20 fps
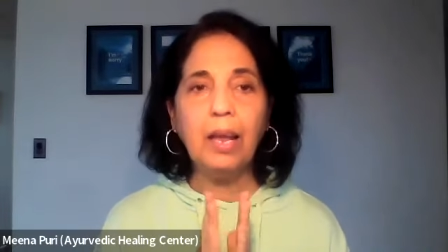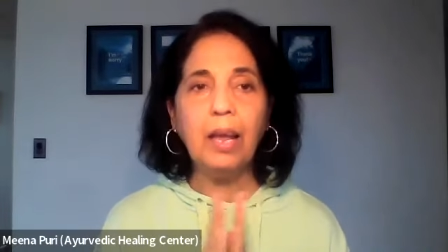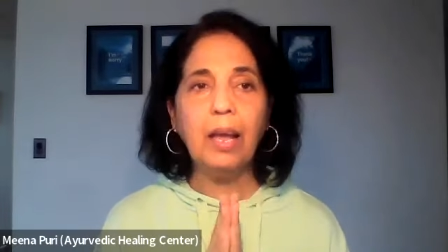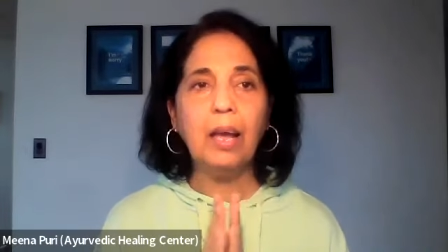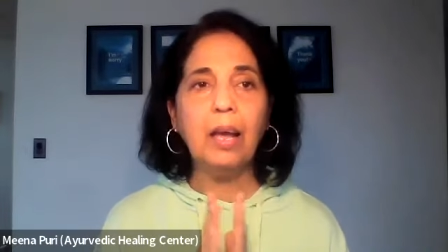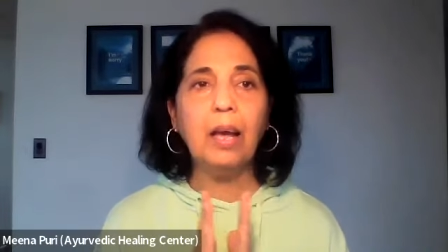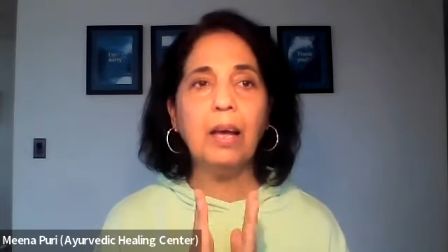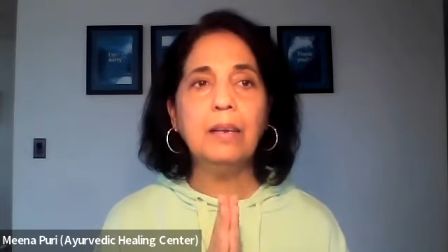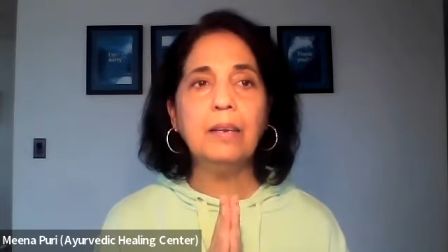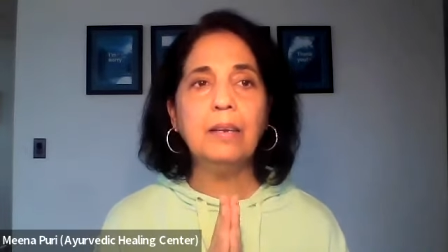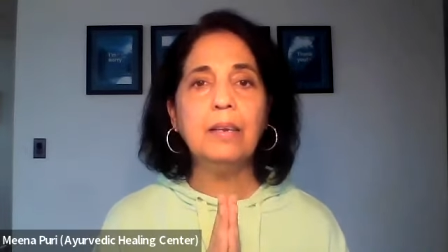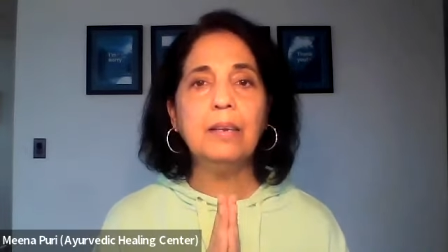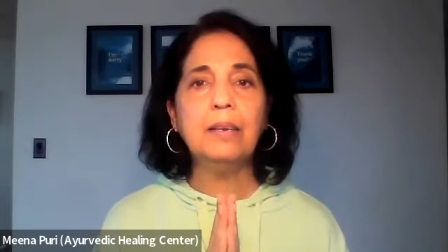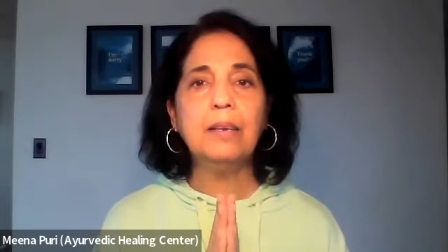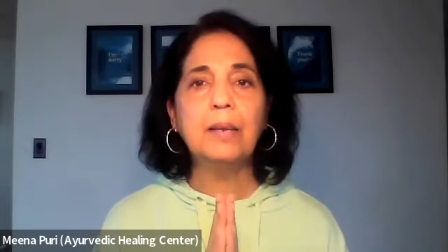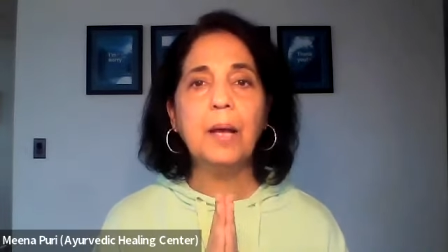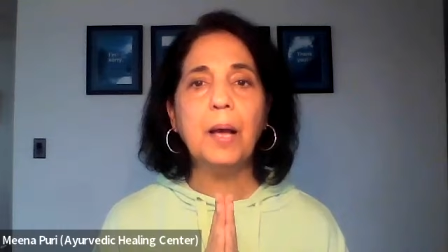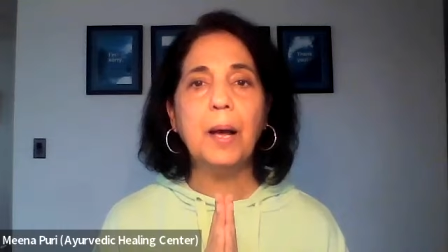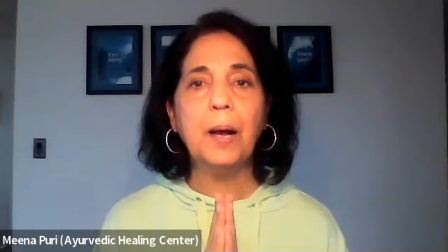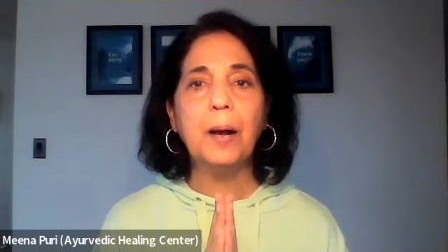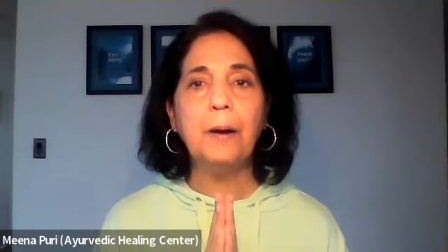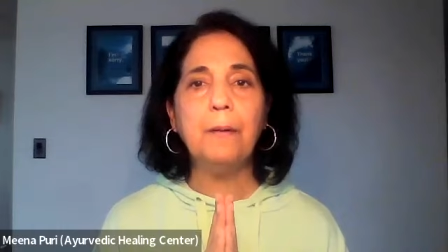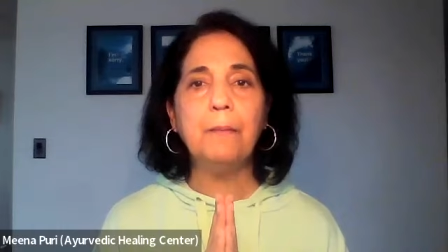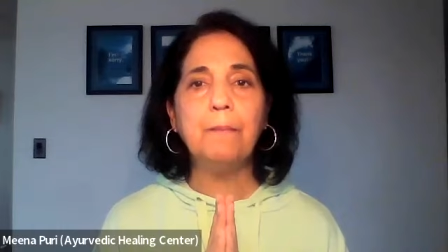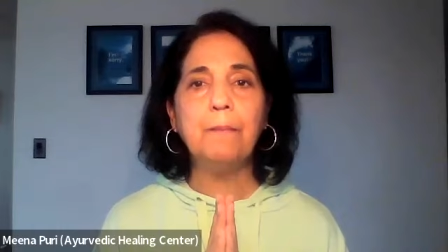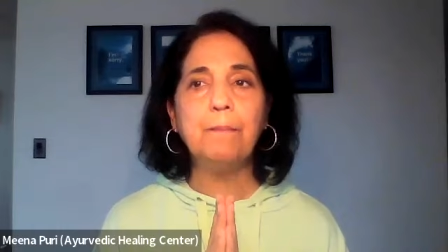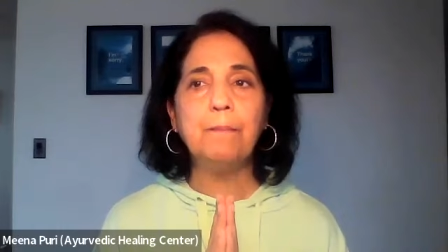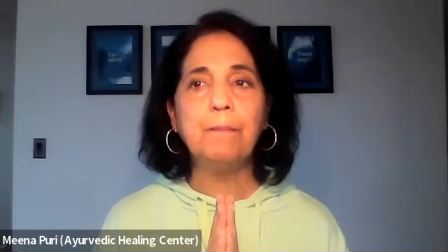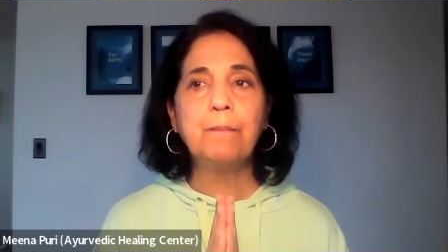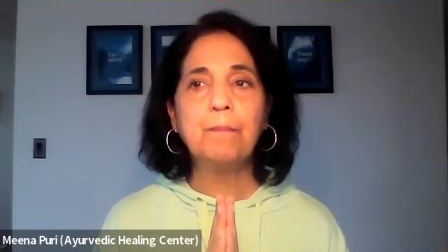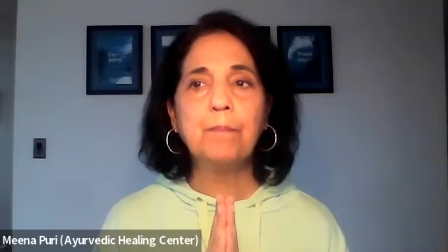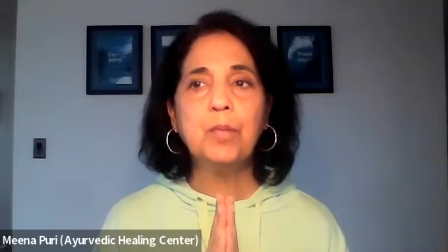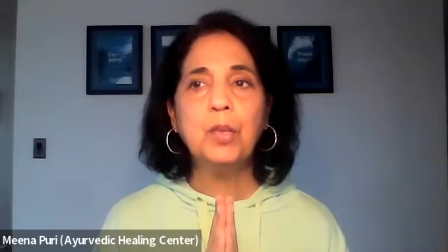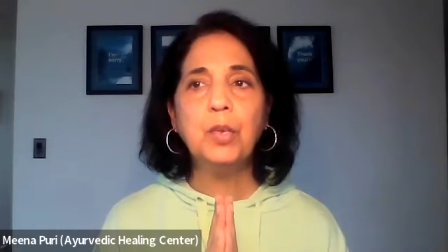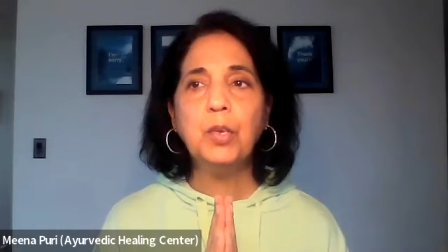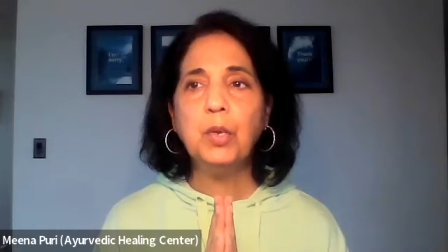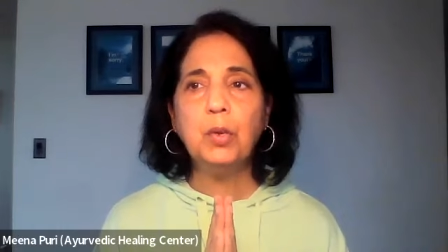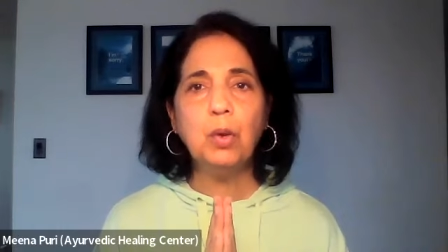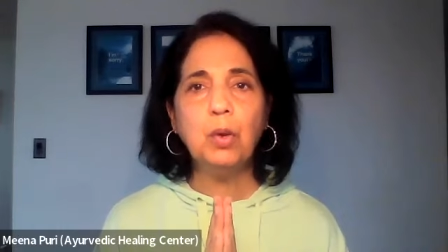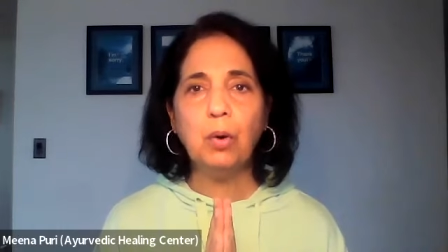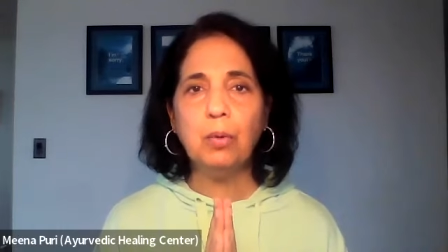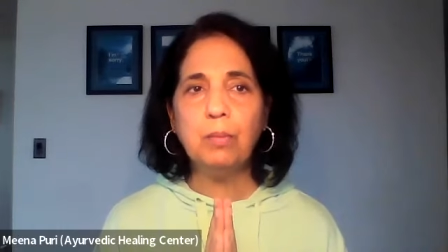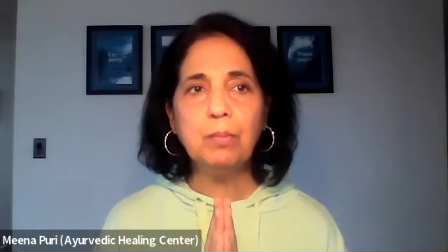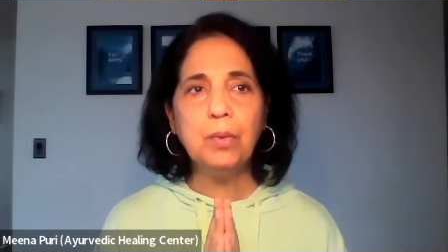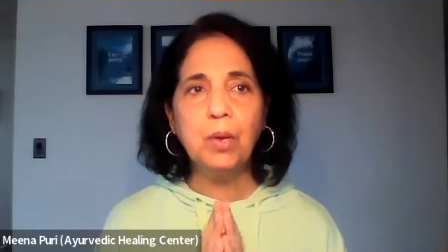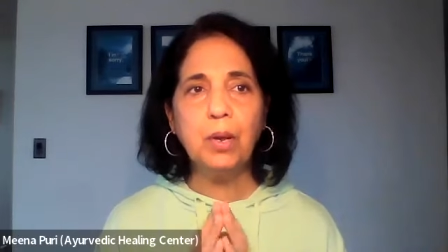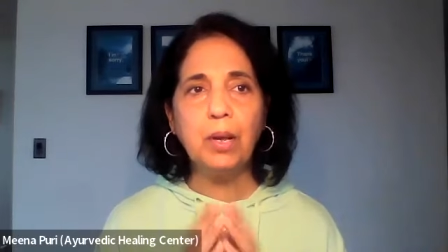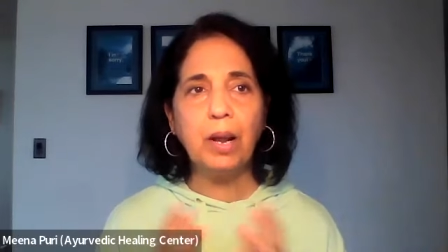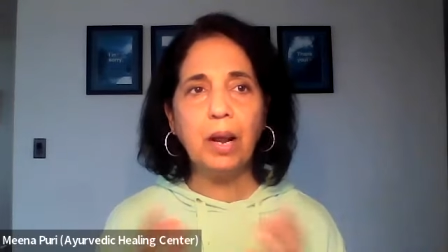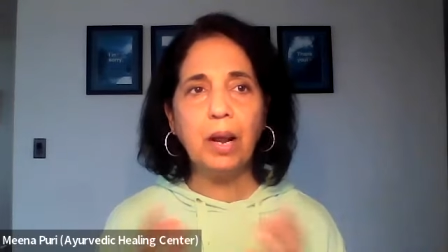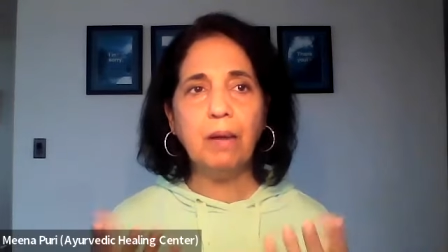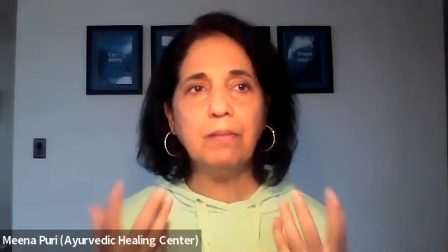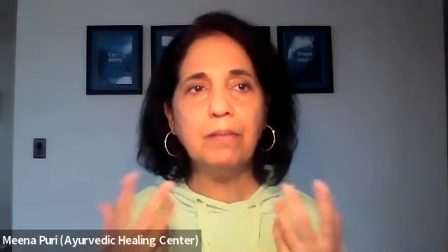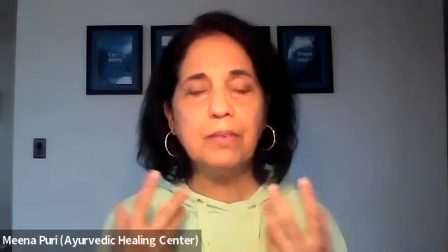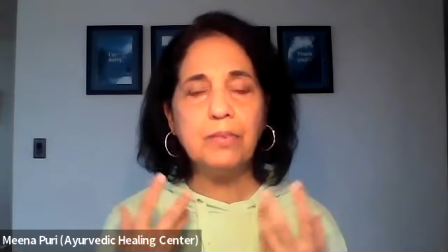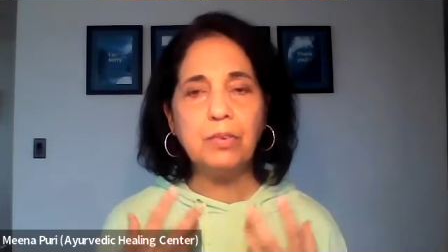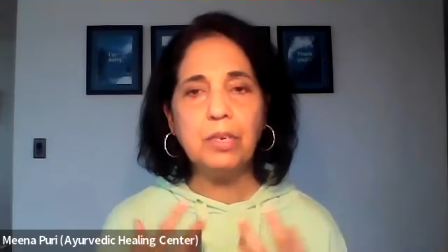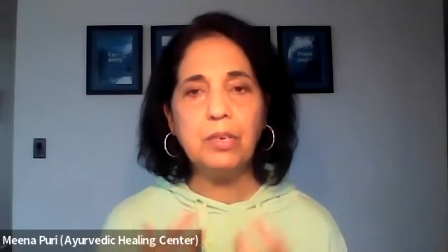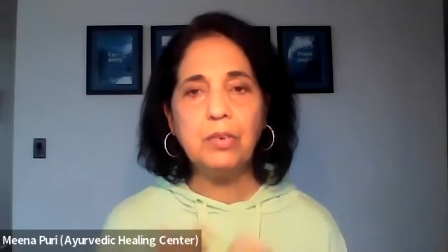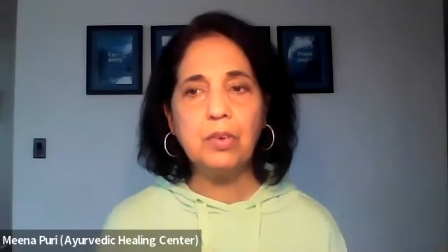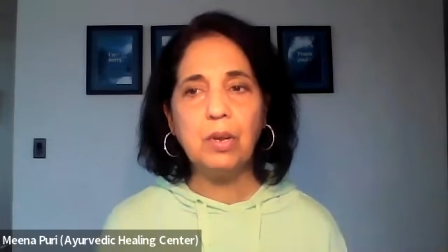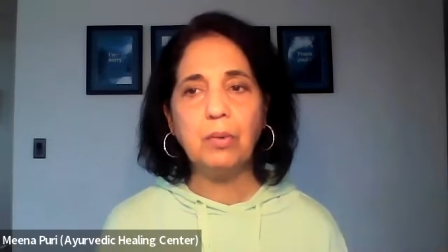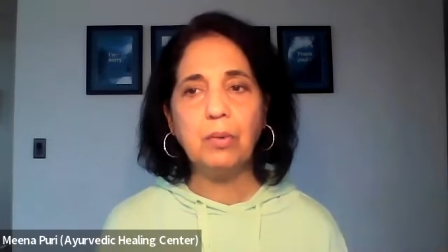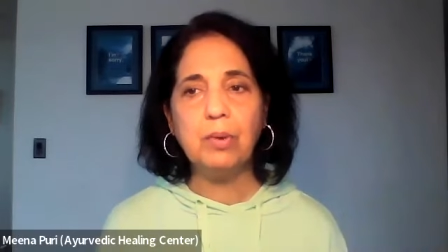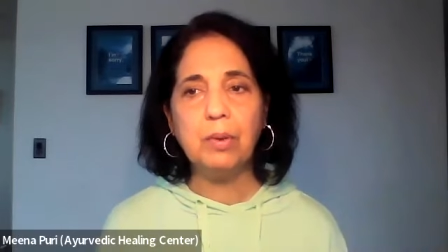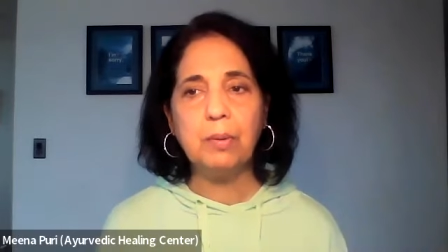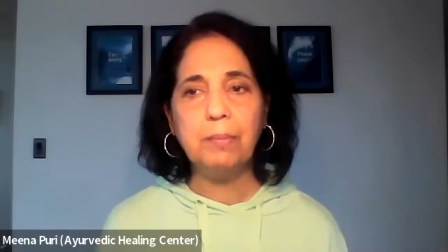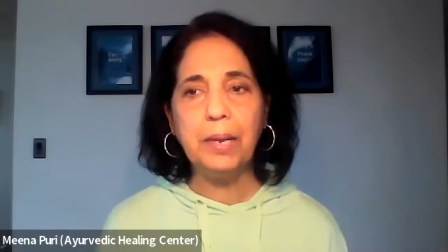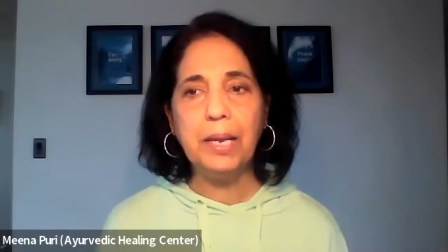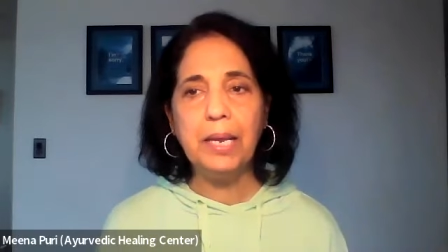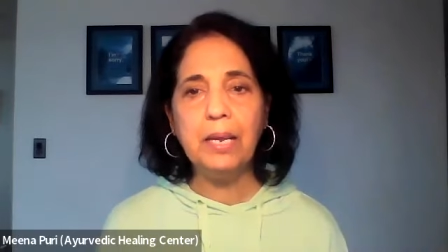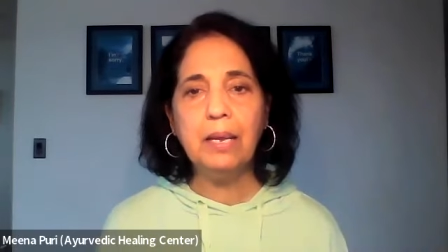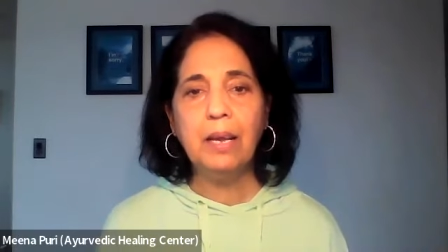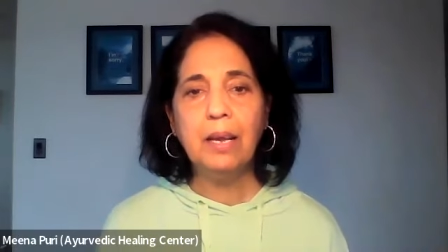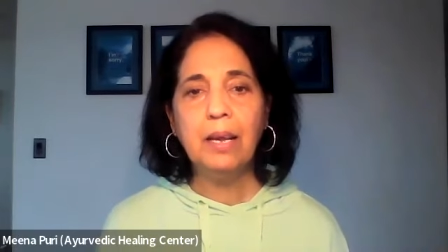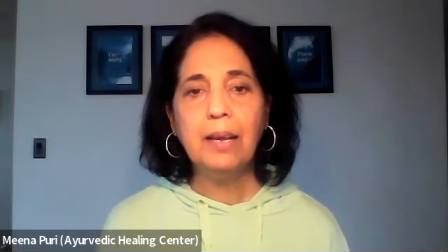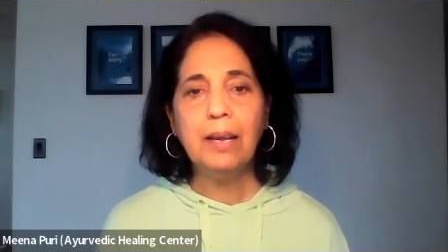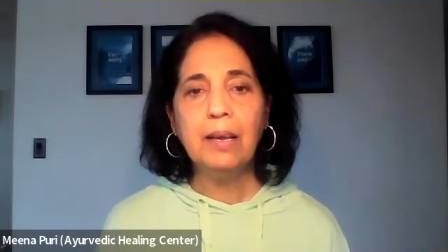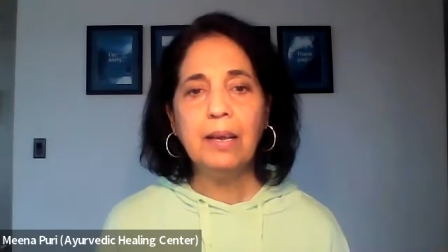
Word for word: And, um, you know, you can always reach out to me.